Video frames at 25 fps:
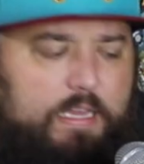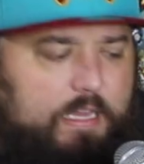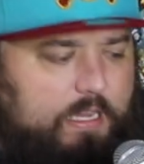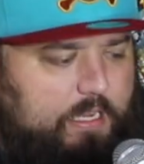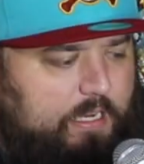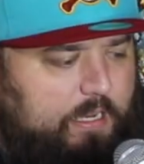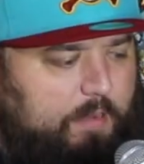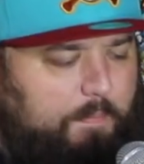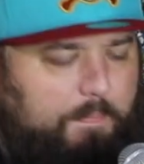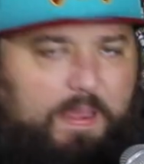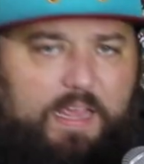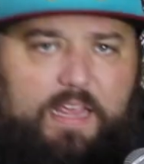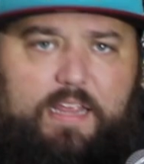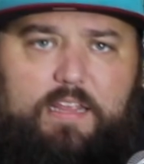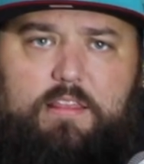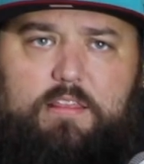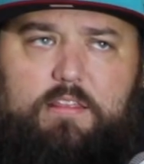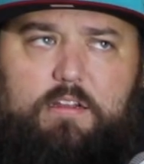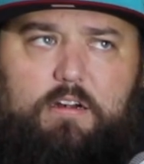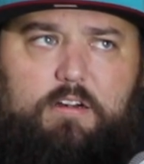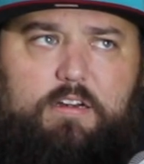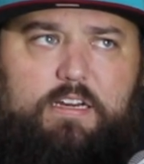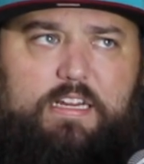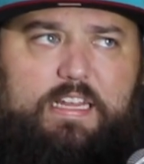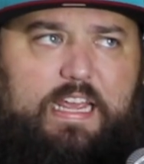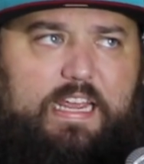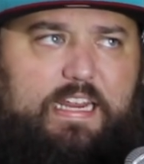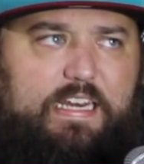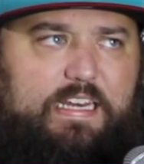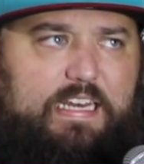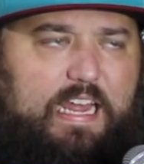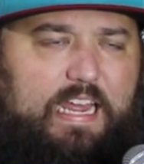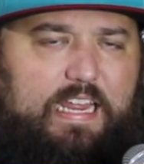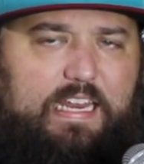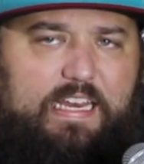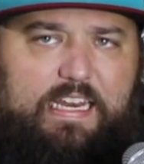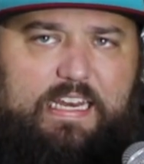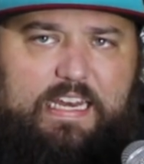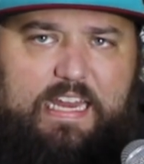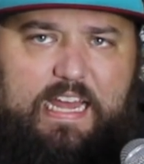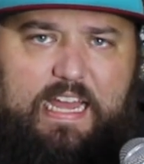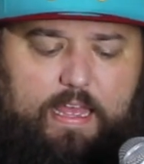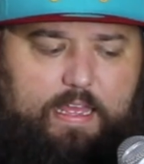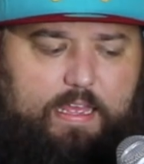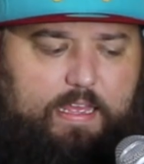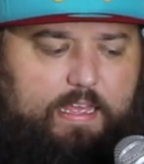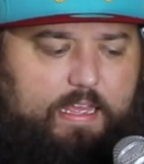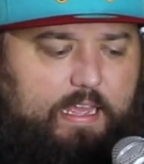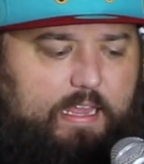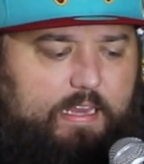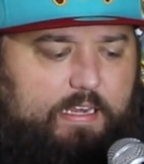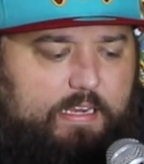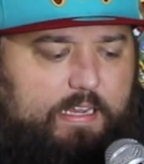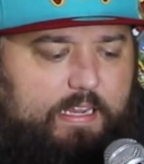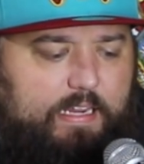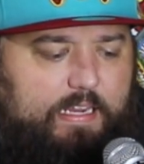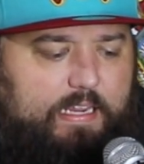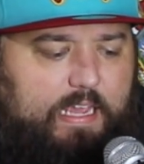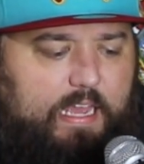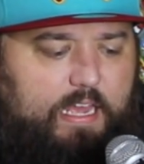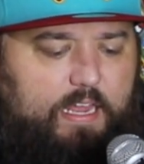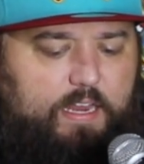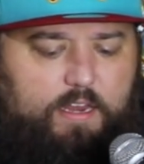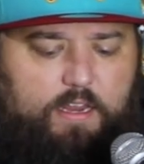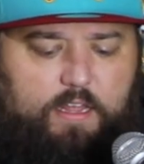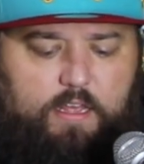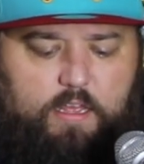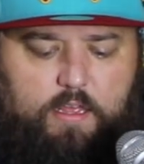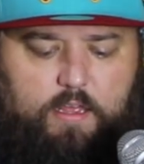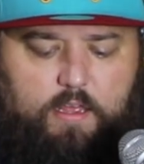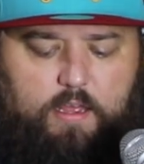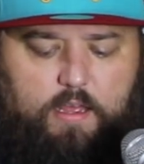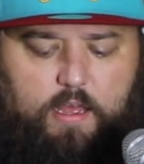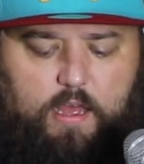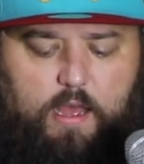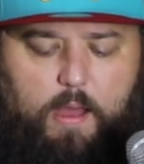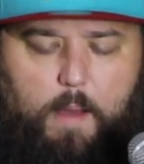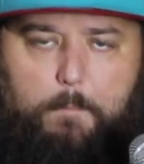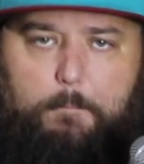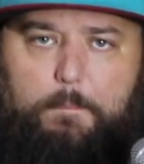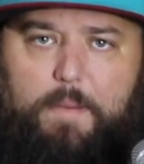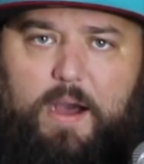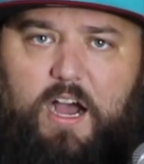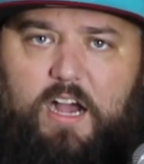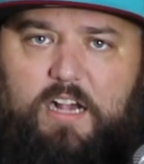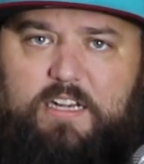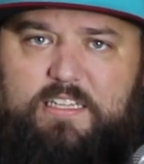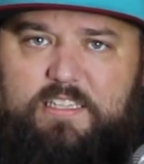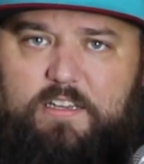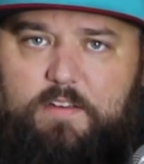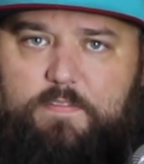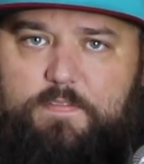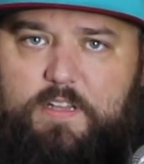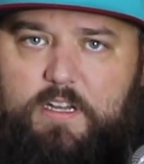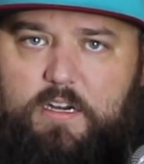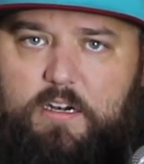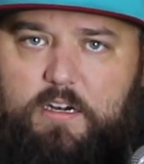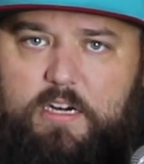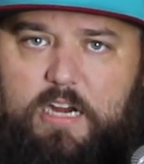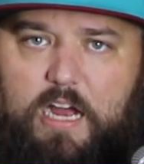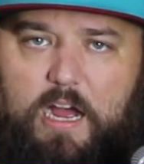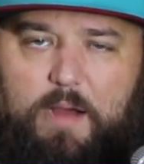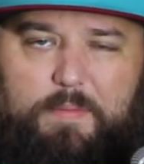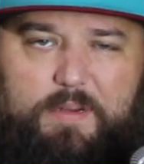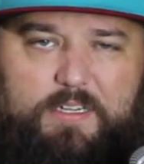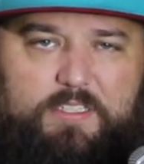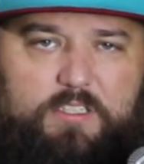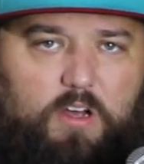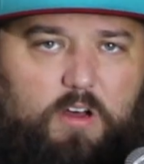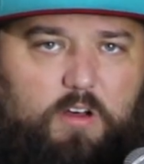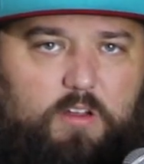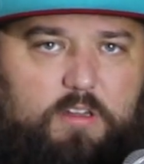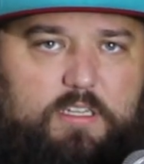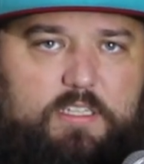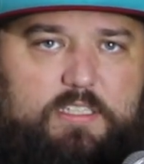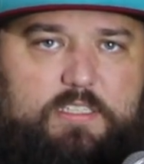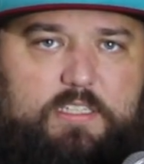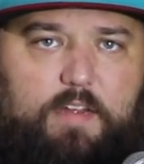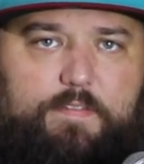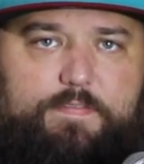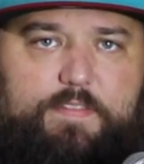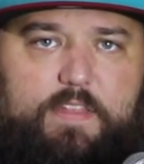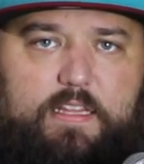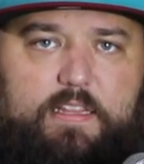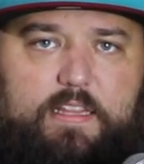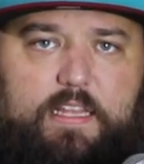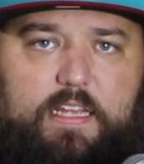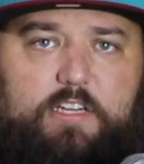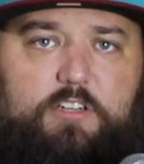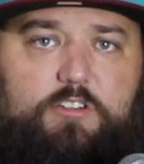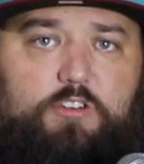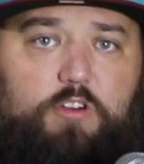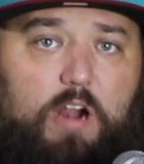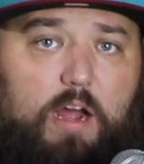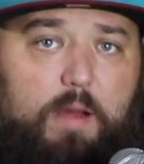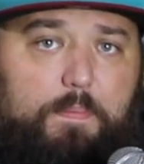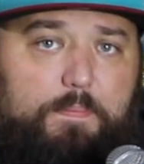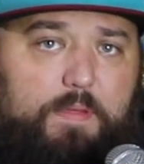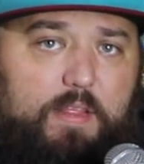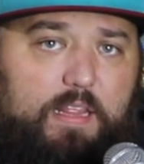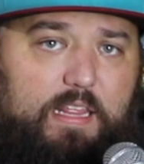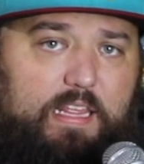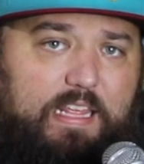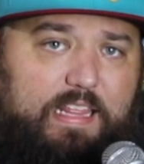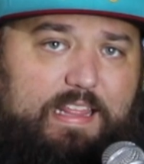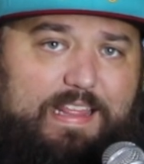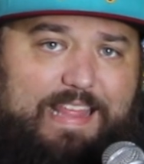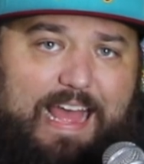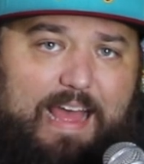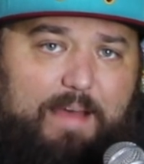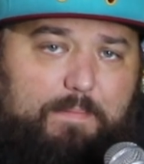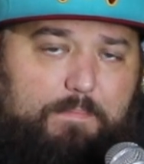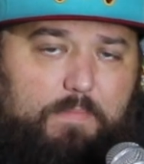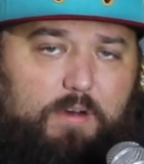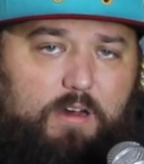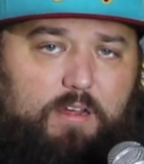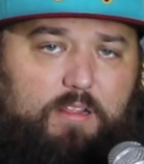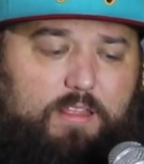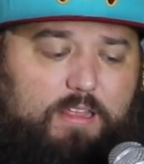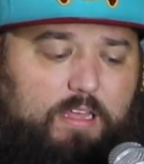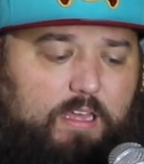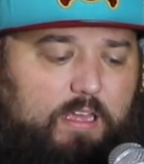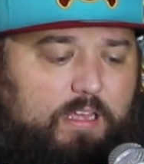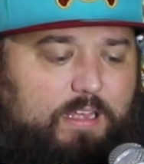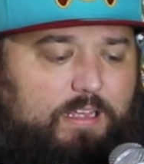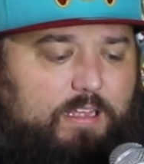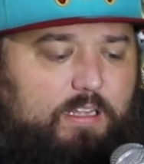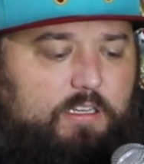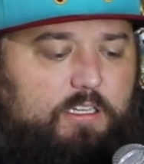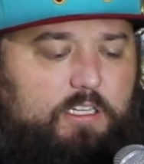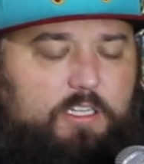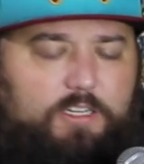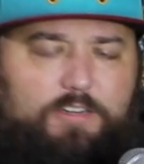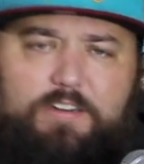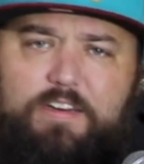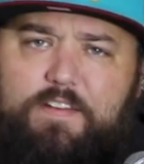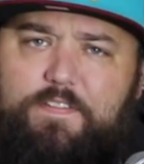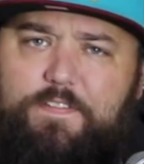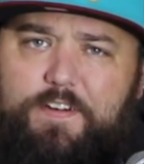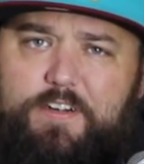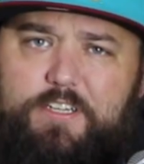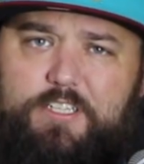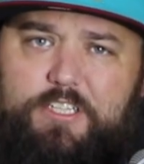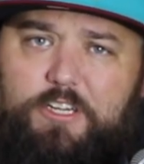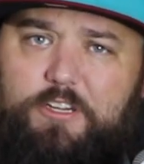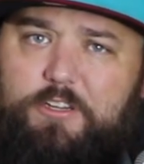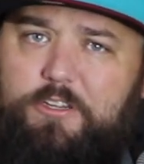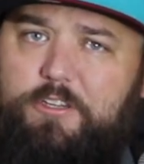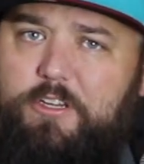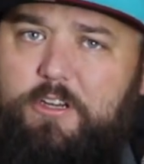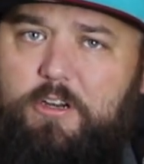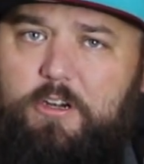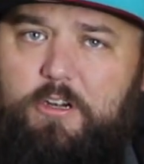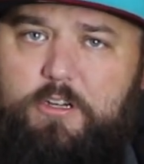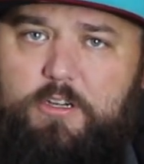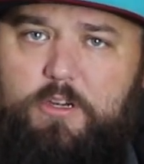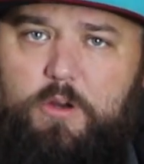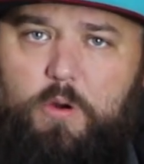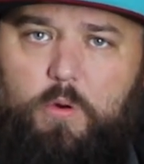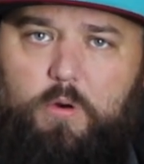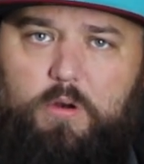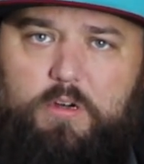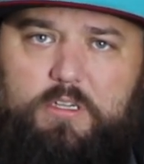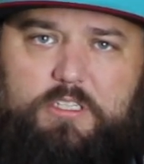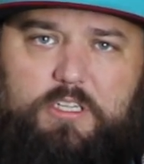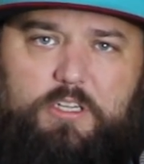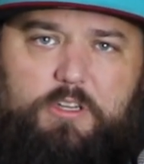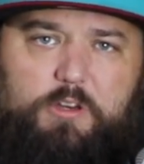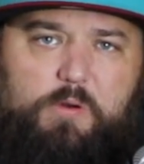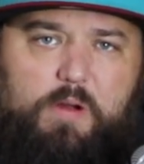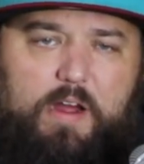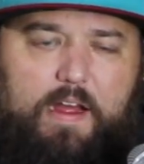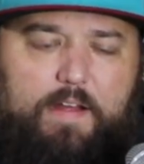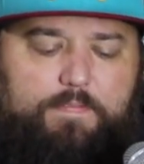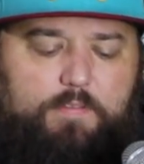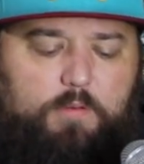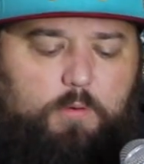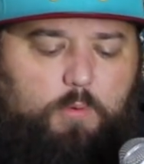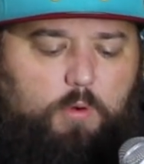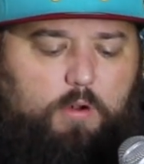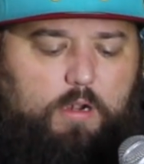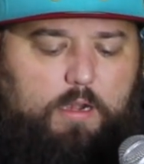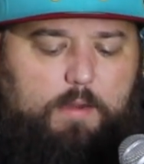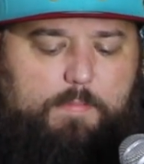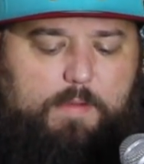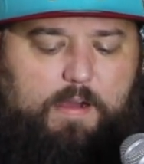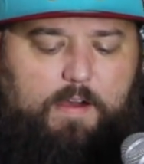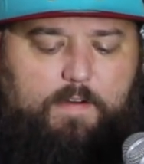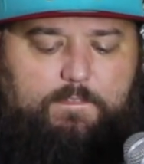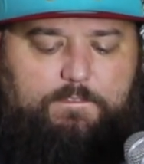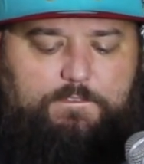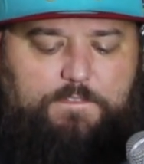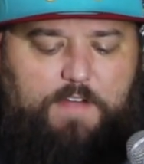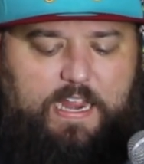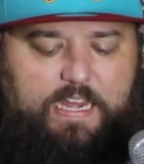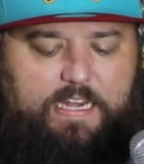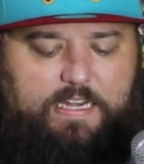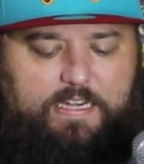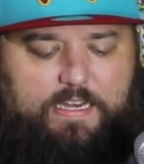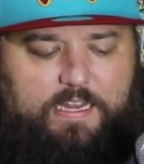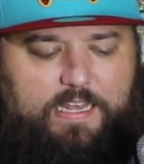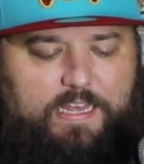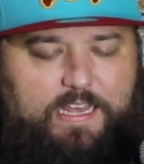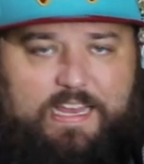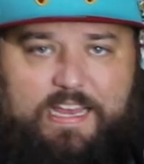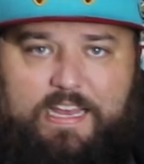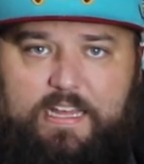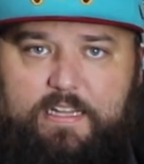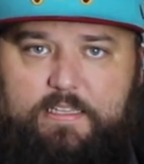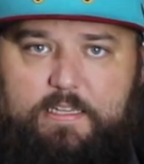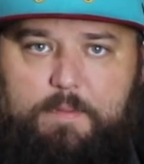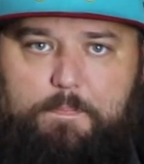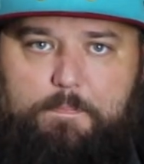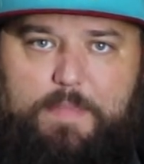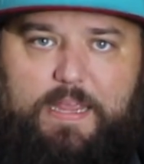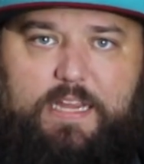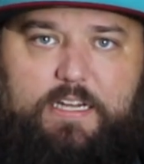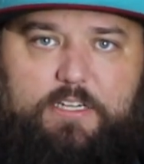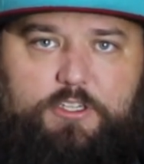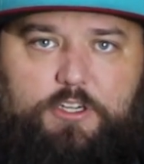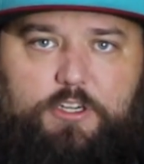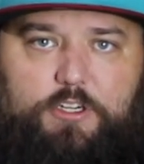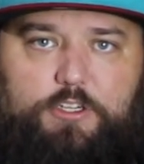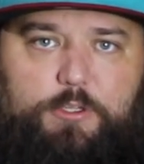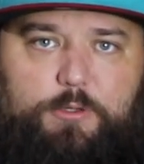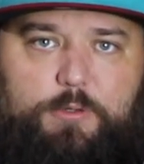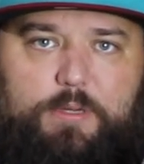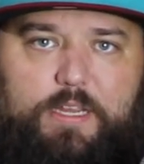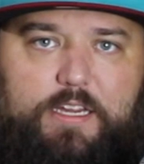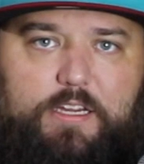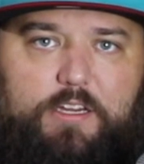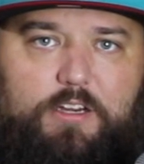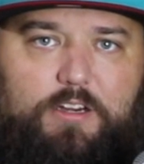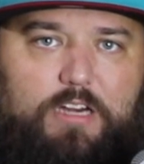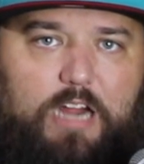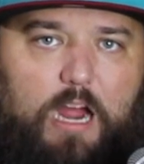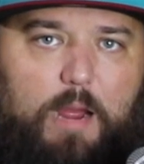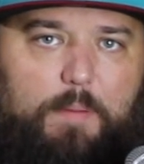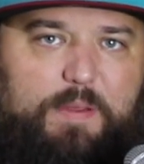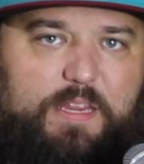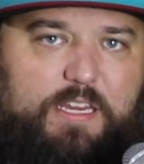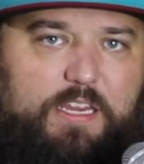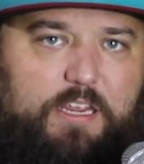You pay $38.99 and you get a box of their comics, all the stuff that they drop that month, delivered to your door, so you don't have to worry about fighting to make sure you get your copy.